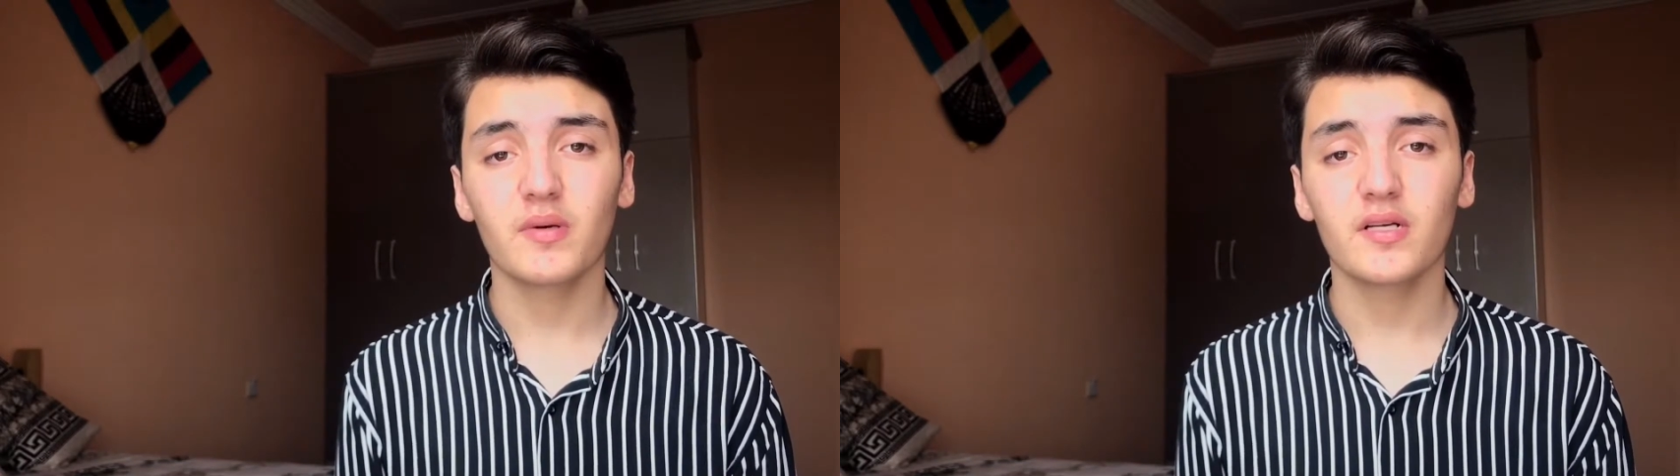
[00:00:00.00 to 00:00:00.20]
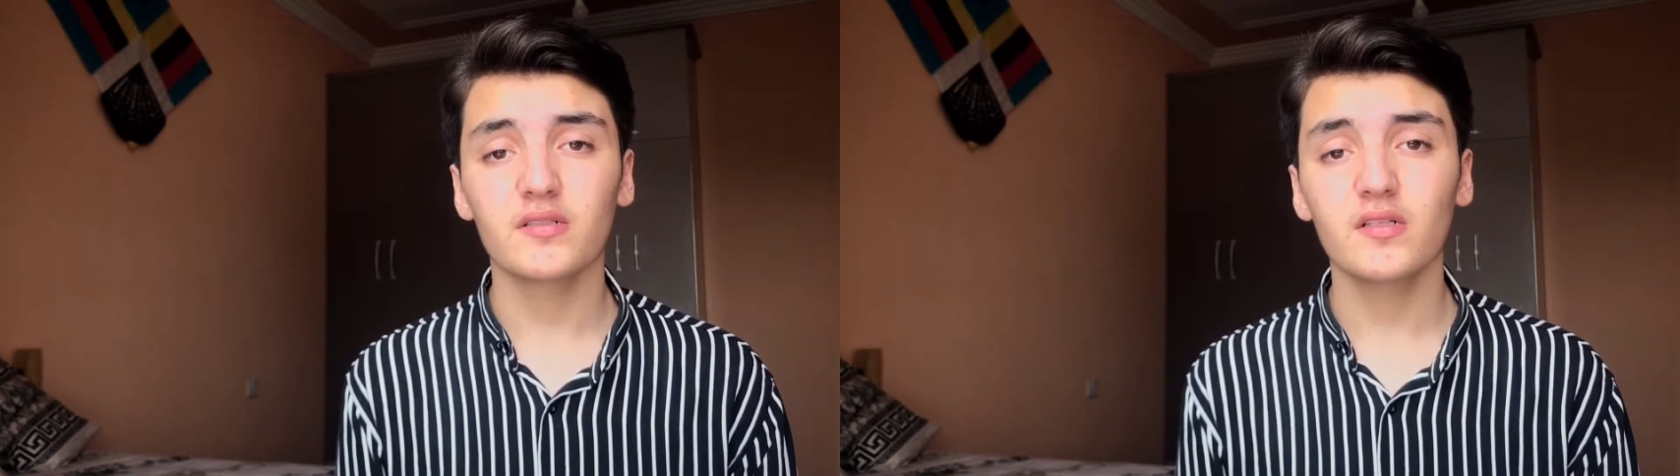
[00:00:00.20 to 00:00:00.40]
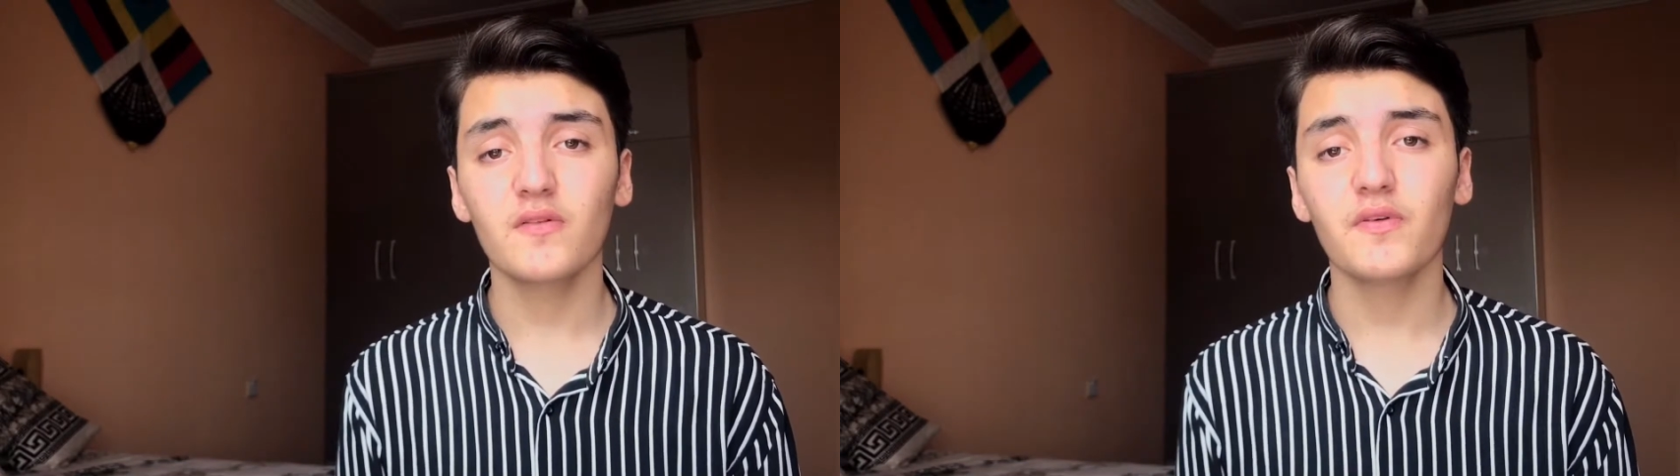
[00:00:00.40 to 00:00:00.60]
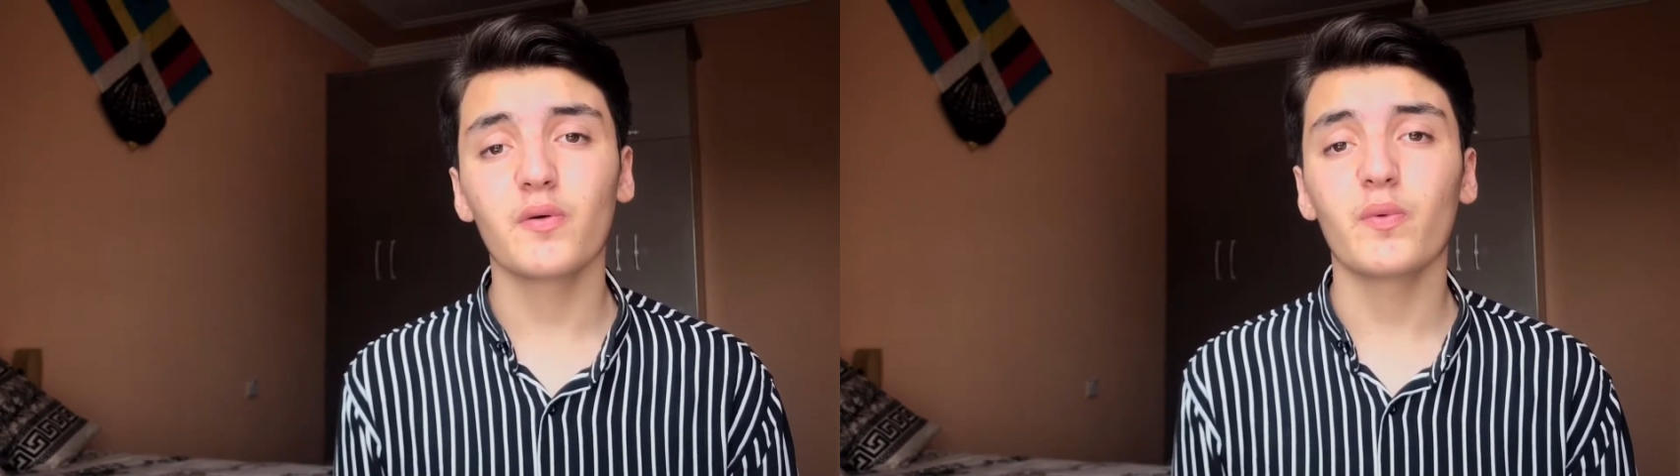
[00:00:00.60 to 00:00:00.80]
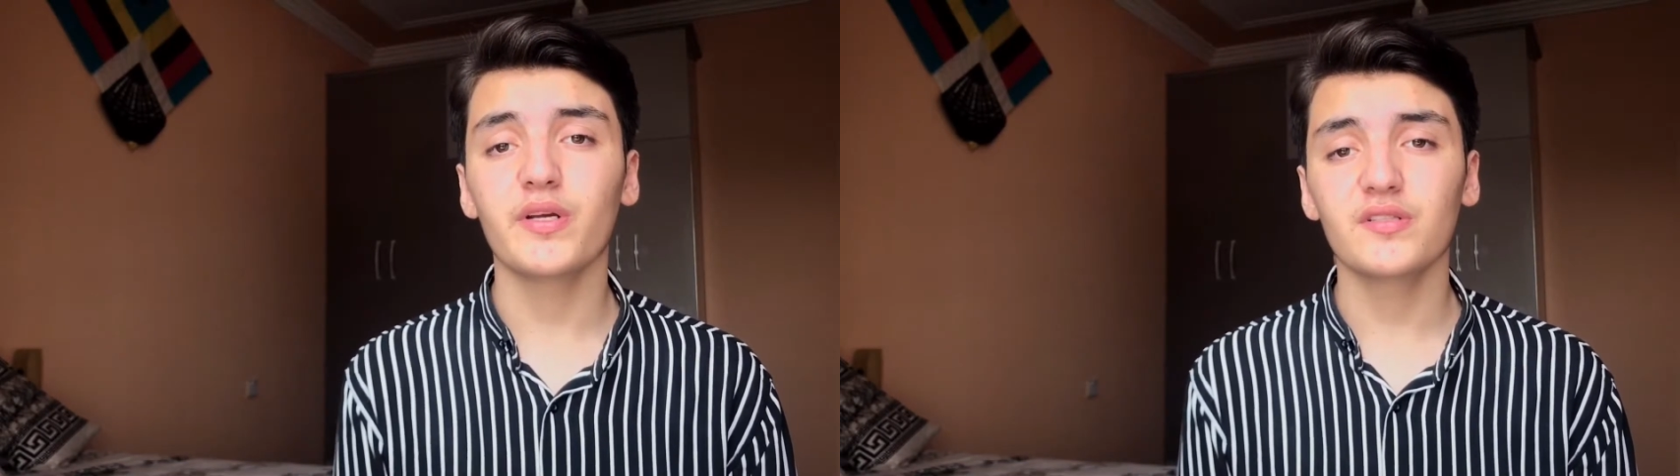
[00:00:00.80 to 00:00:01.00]
by a set of
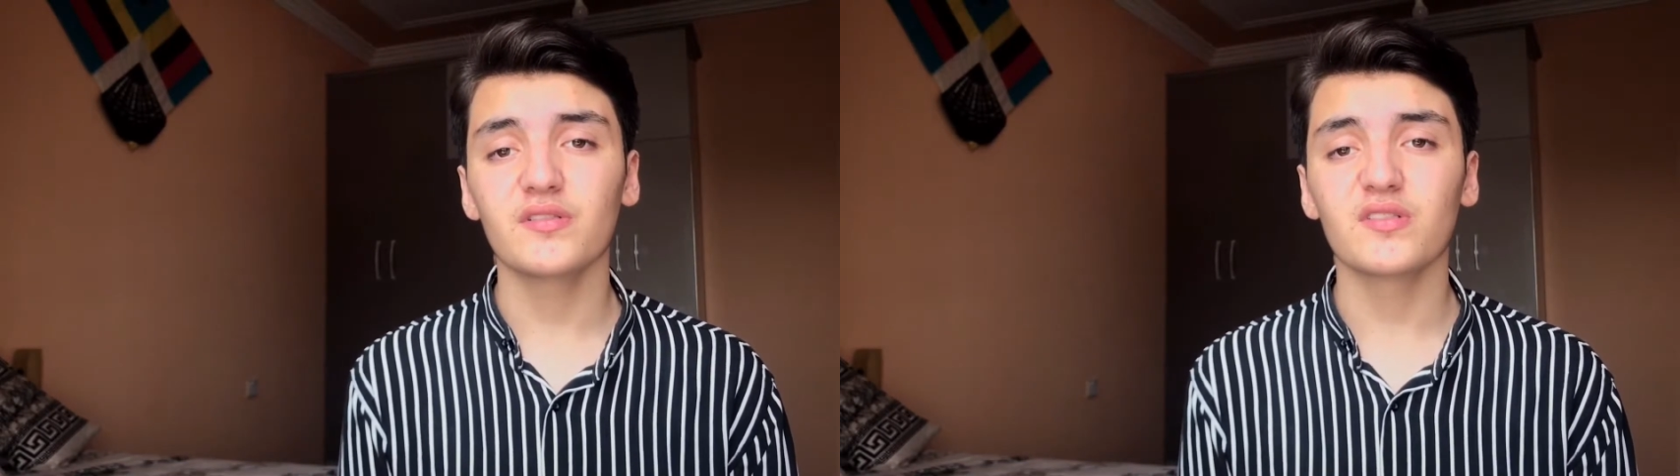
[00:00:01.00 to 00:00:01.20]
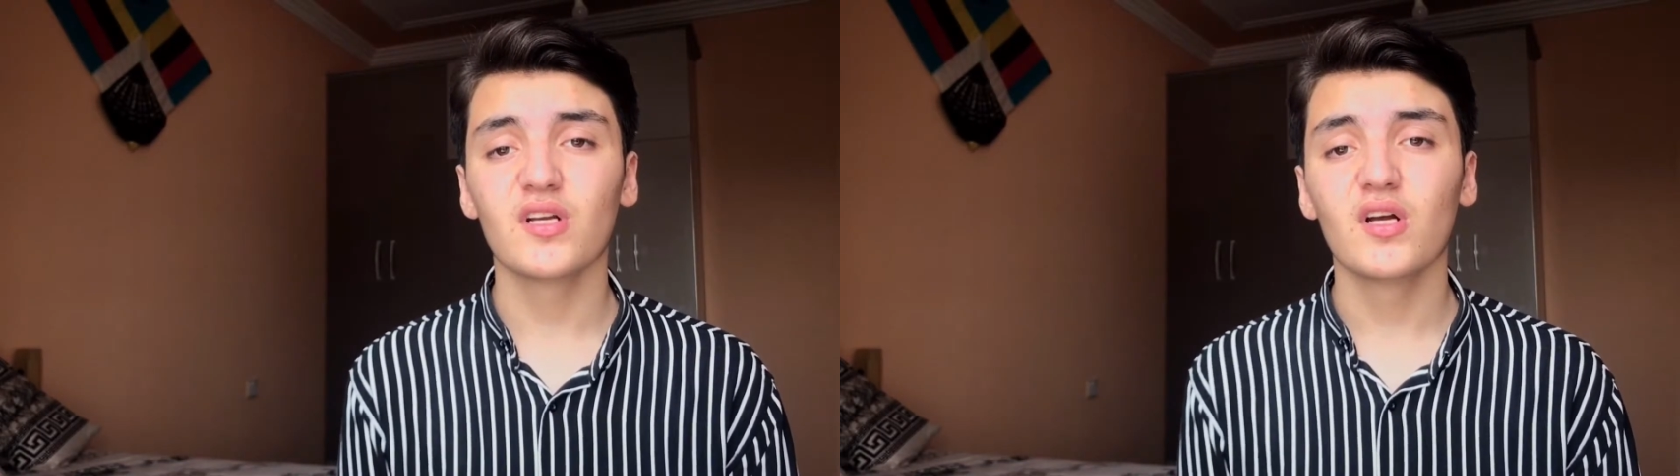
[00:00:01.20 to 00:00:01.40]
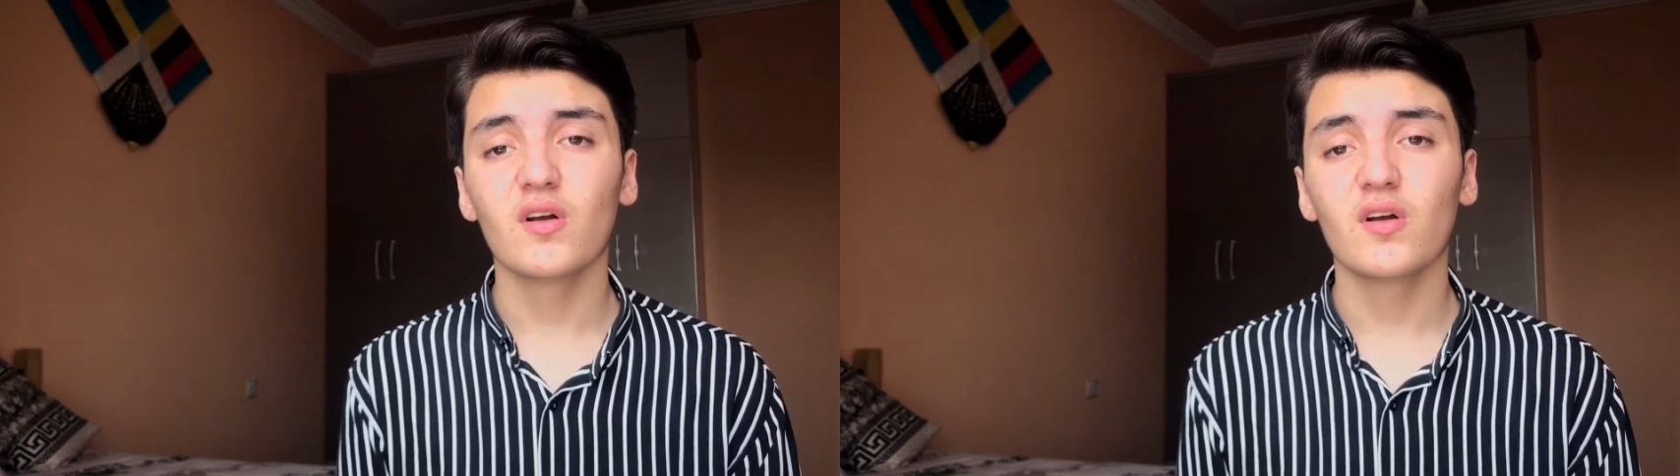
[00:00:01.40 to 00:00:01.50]
equations